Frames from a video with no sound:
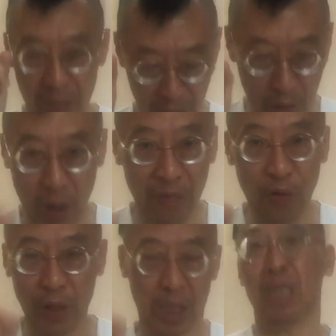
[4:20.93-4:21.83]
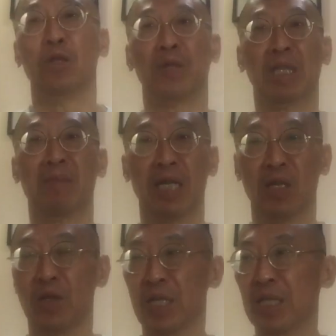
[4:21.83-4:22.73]
you know, avoid losing money
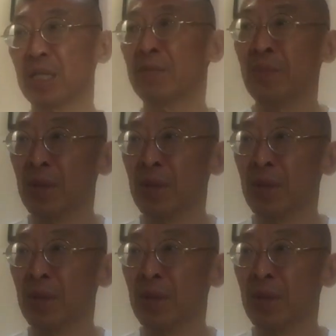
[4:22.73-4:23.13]
on this.